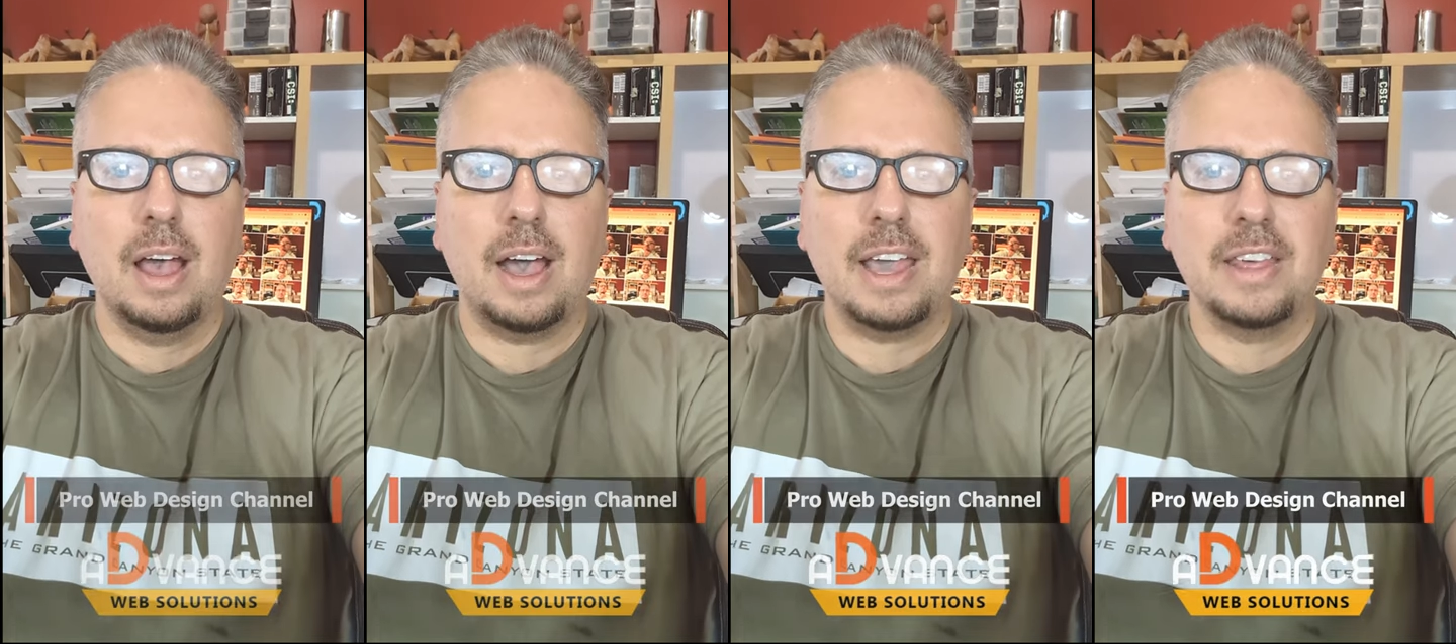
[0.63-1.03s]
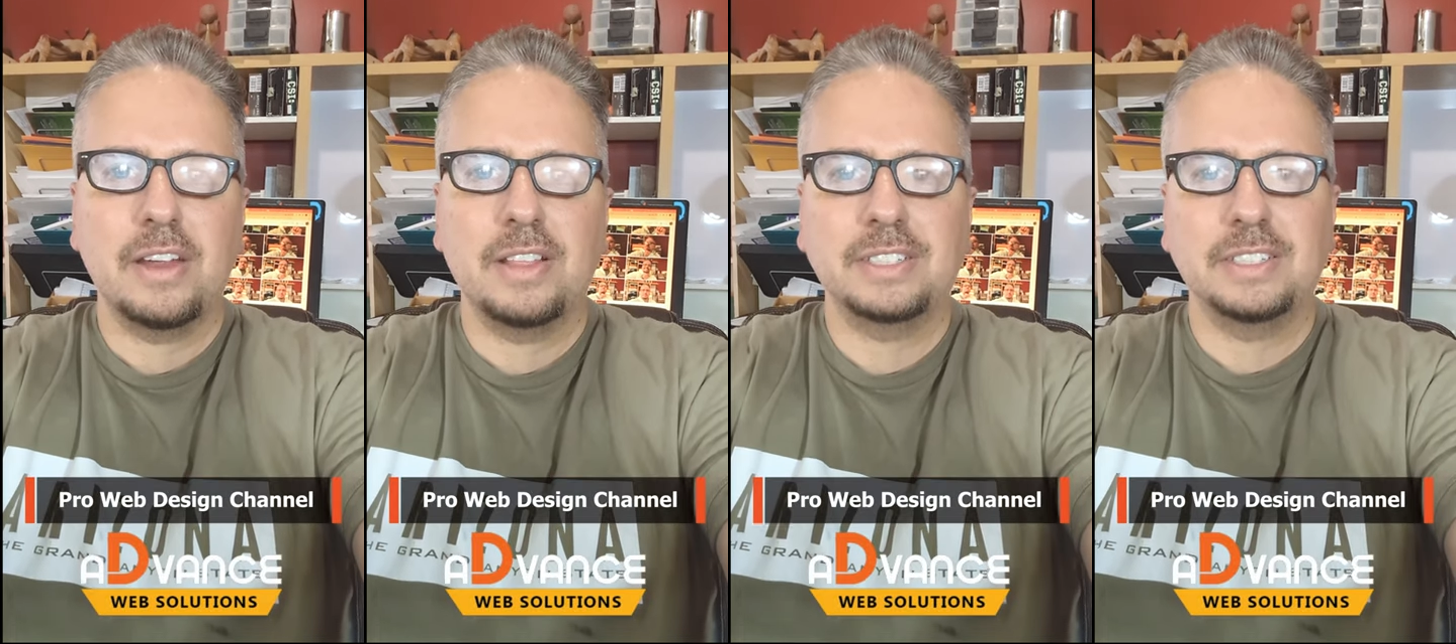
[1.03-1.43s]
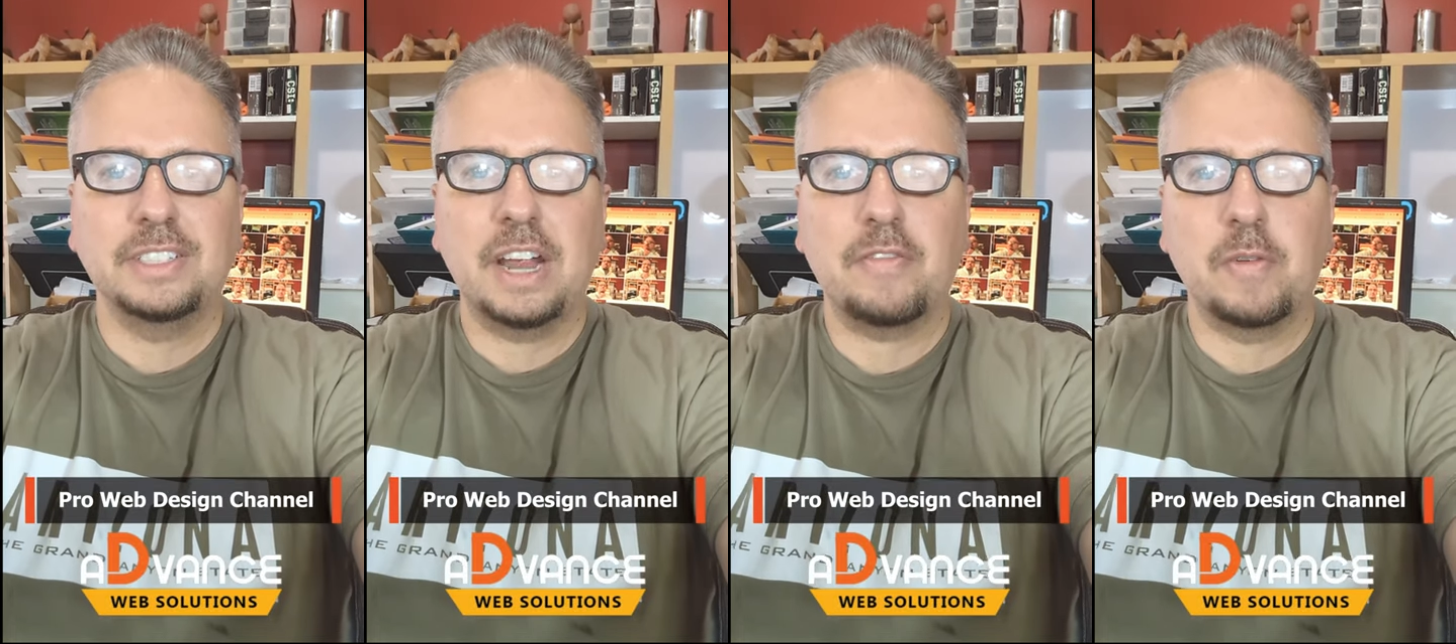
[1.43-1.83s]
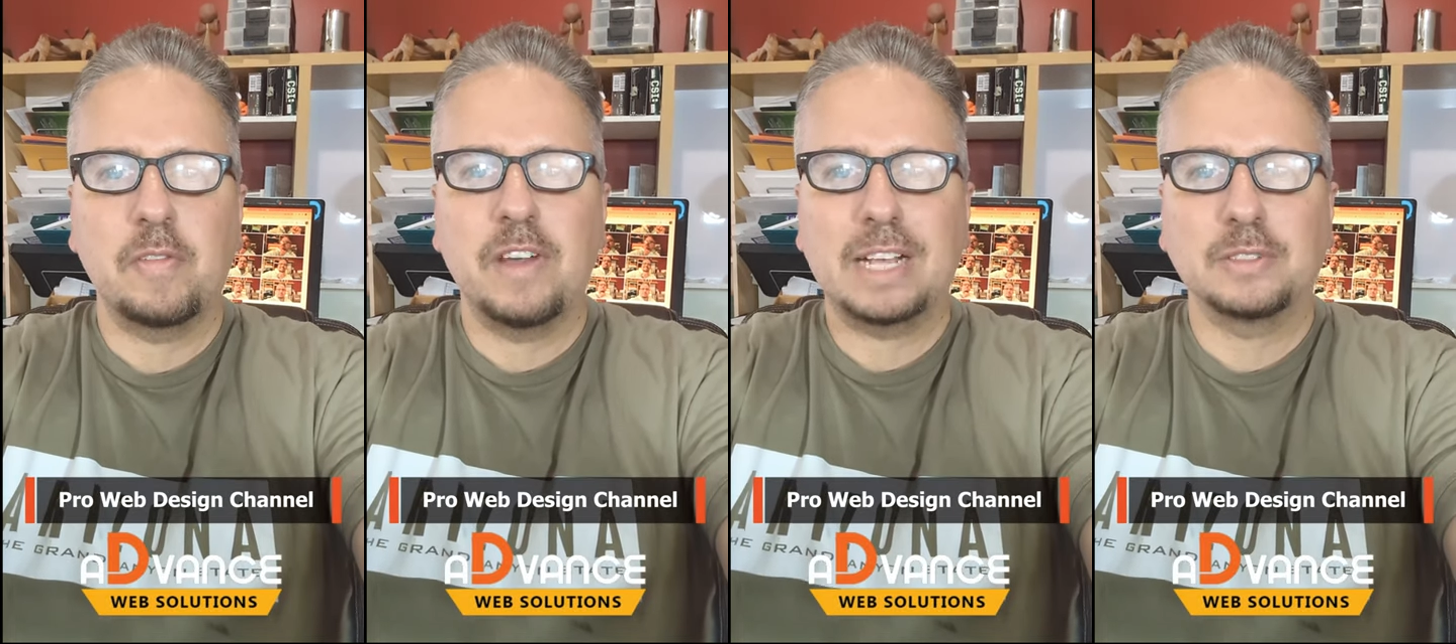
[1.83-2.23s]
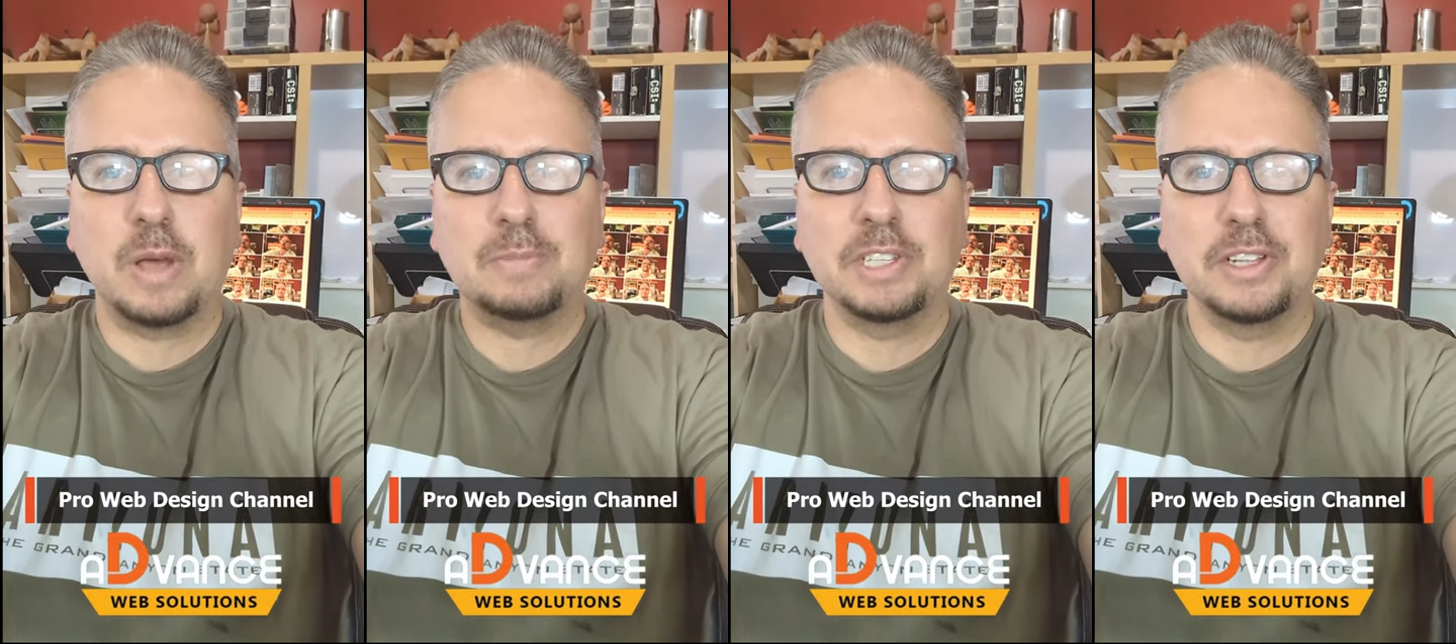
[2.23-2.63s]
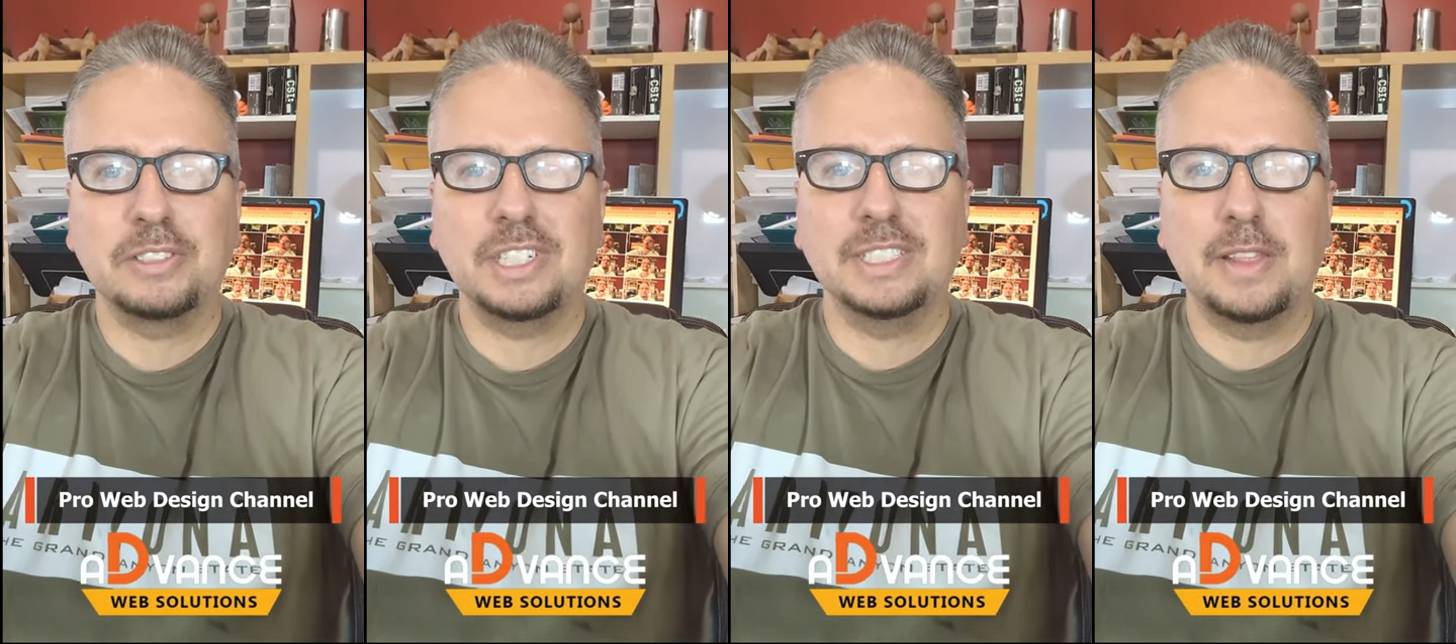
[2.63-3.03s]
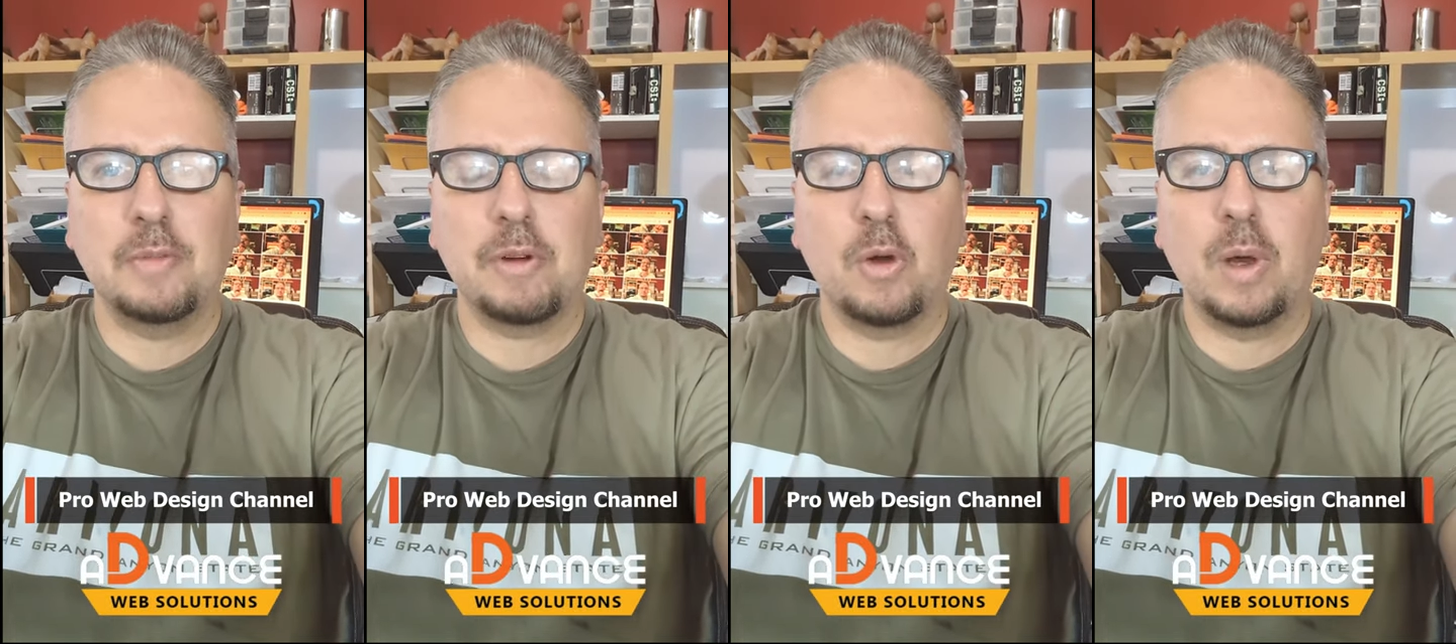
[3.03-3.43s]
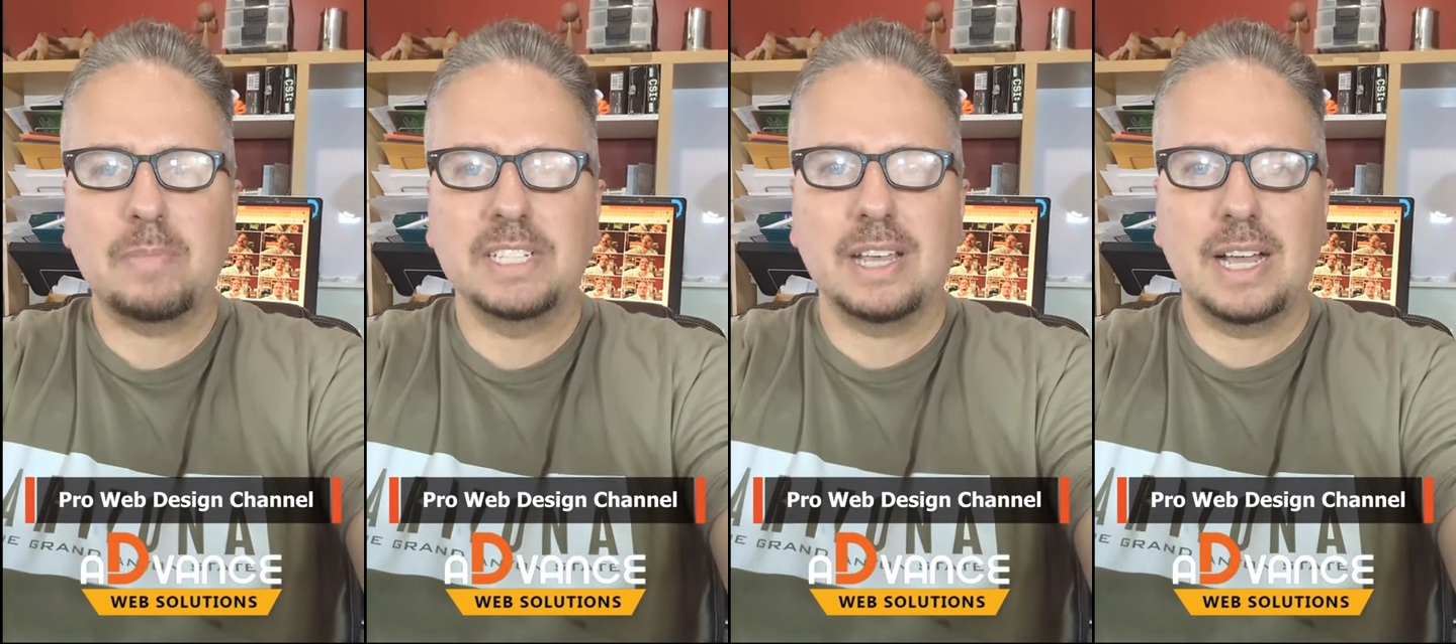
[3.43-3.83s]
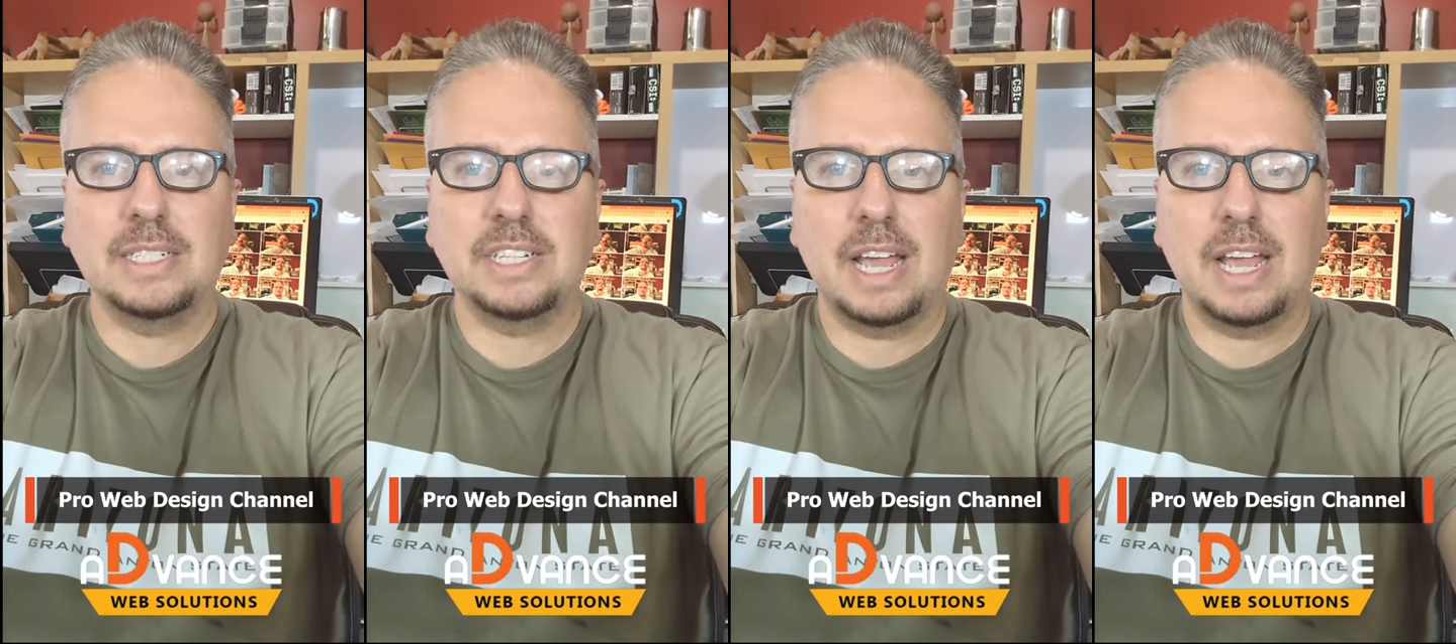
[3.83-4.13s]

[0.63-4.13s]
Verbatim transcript: Hi there, this is Jeff from Advanced Web Solutions in the Pro Web Design